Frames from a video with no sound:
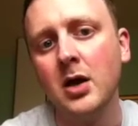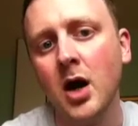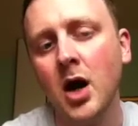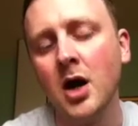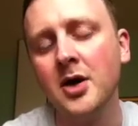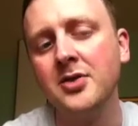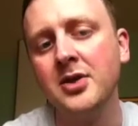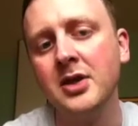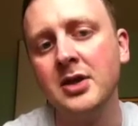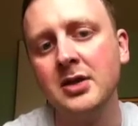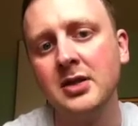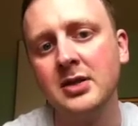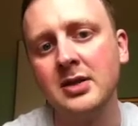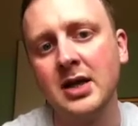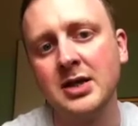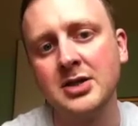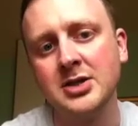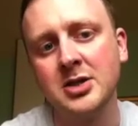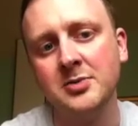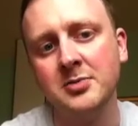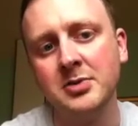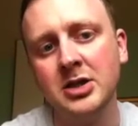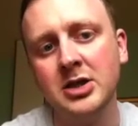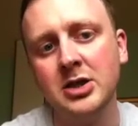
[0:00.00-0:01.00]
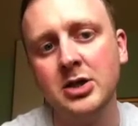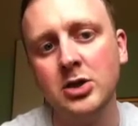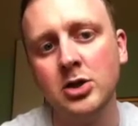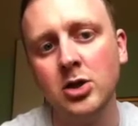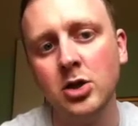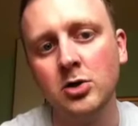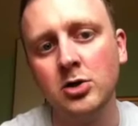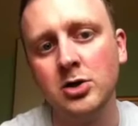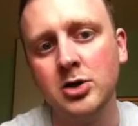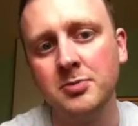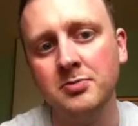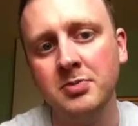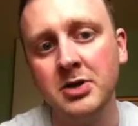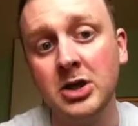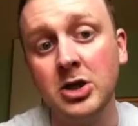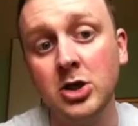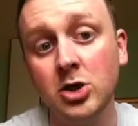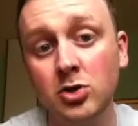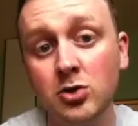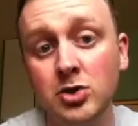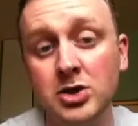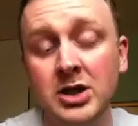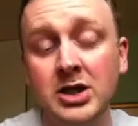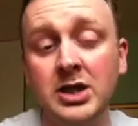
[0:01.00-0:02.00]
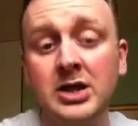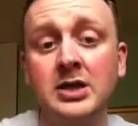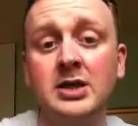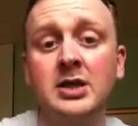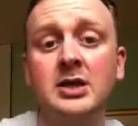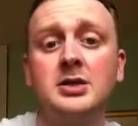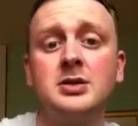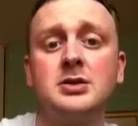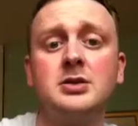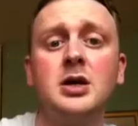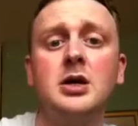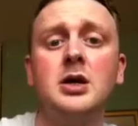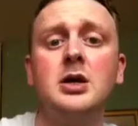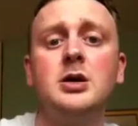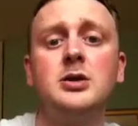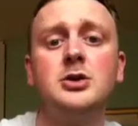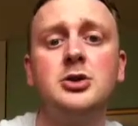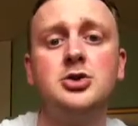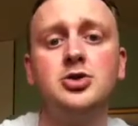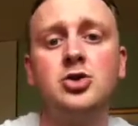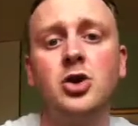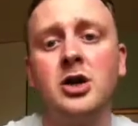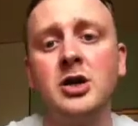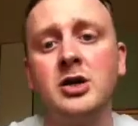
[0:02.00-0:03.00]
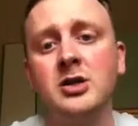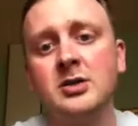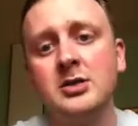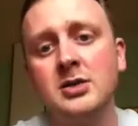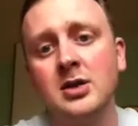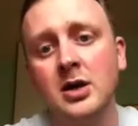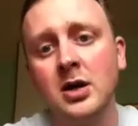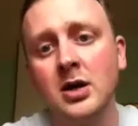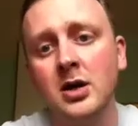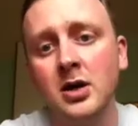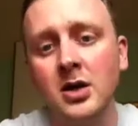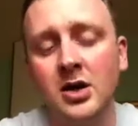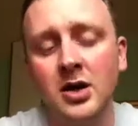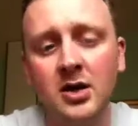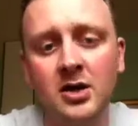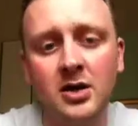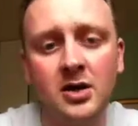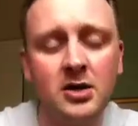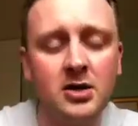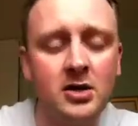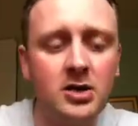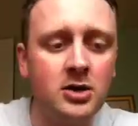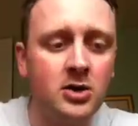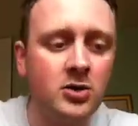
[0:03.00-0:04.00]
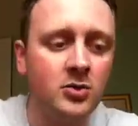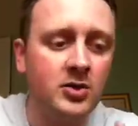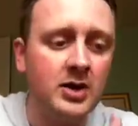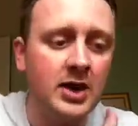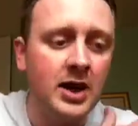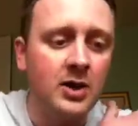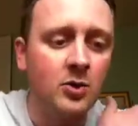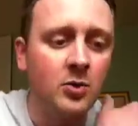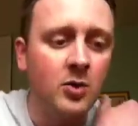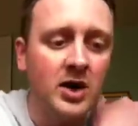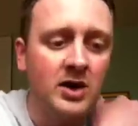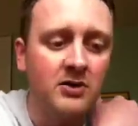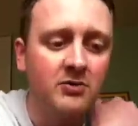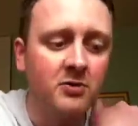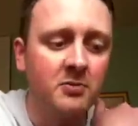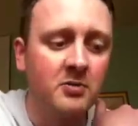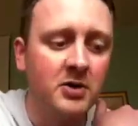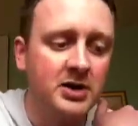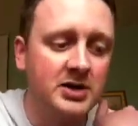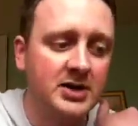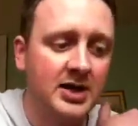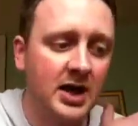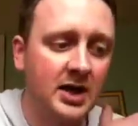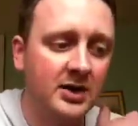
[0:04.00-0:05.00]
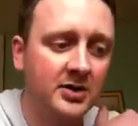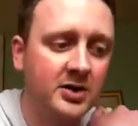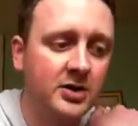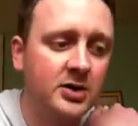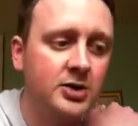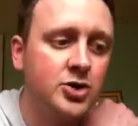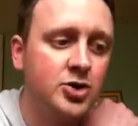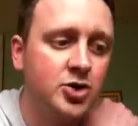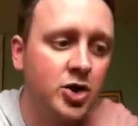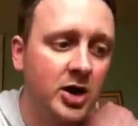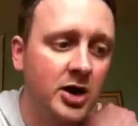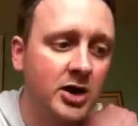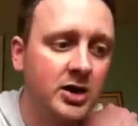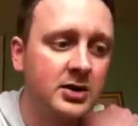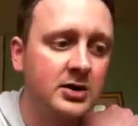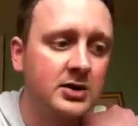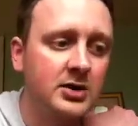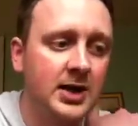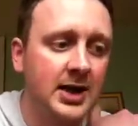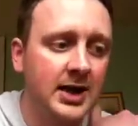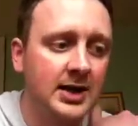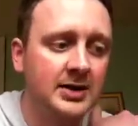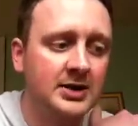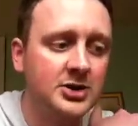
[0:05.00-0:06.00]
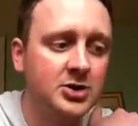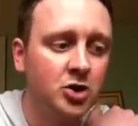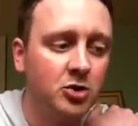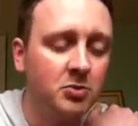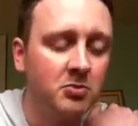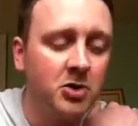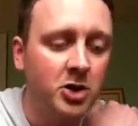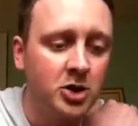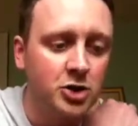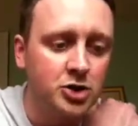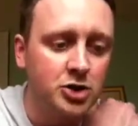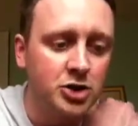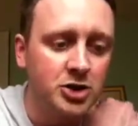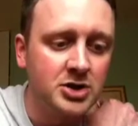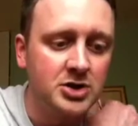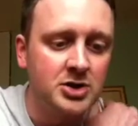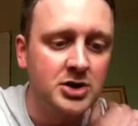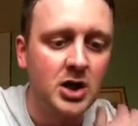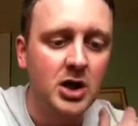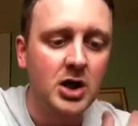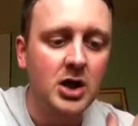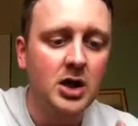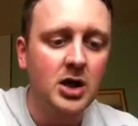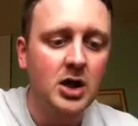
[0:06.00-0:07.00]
I think that that's something he could look to be using in this to try and get away from Maidana and try and land his own punches.